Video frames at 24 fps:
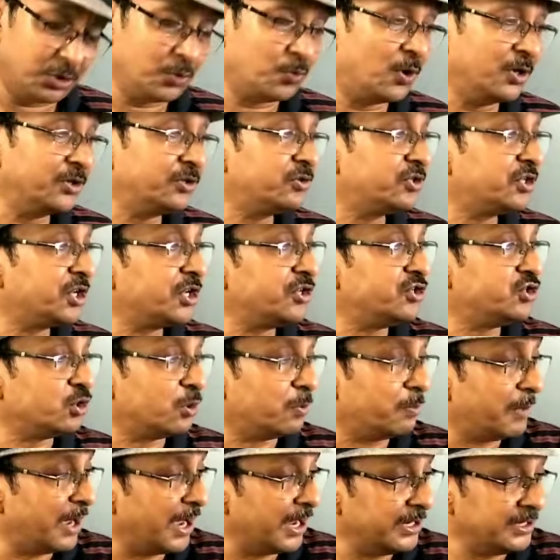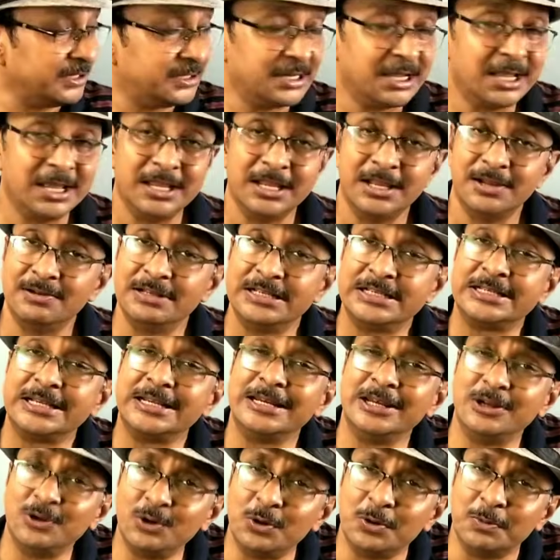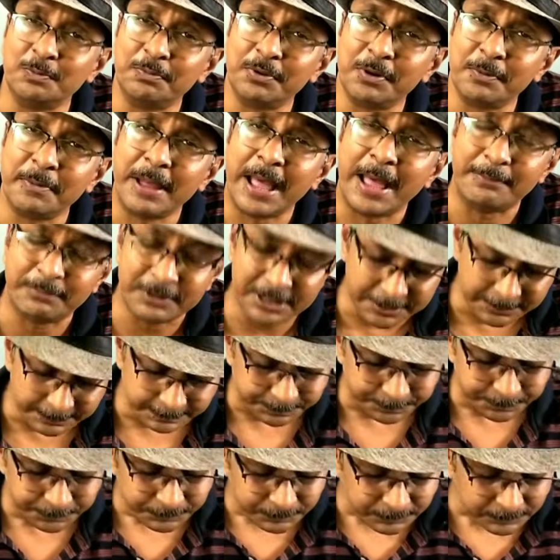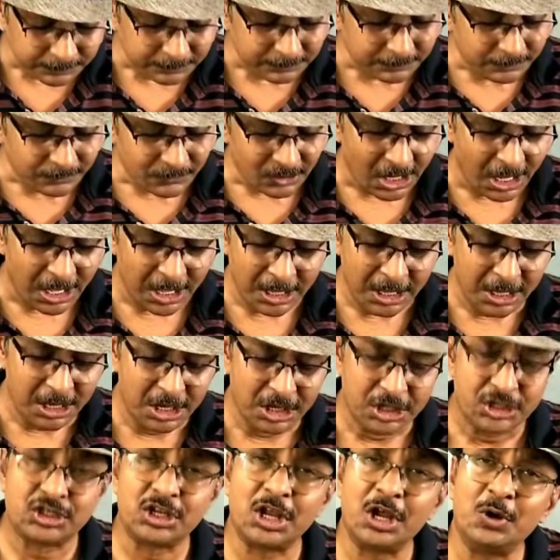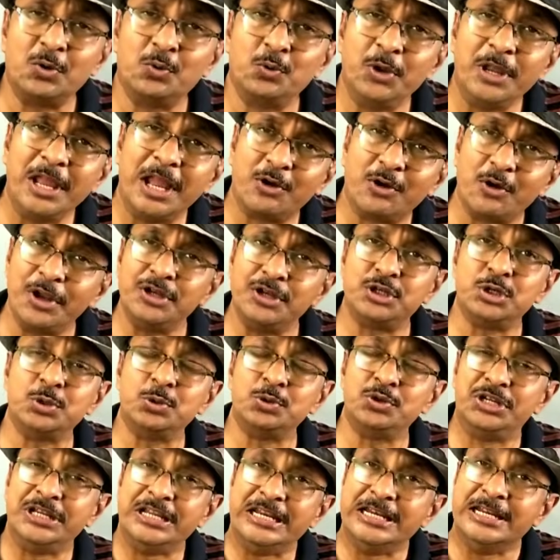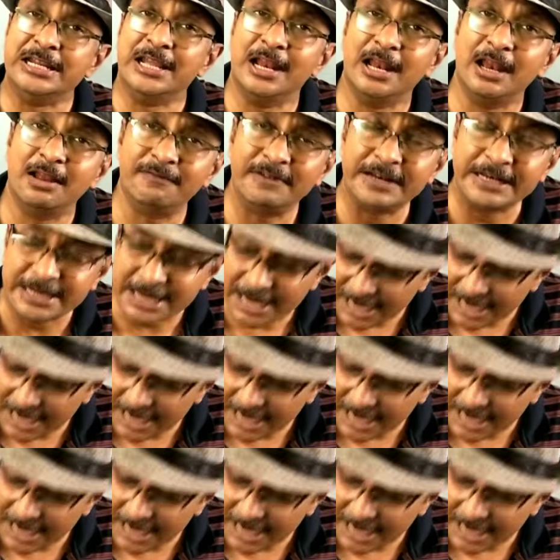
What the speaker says: you want to change your mind? He will say no, probably. So we are going to deal 11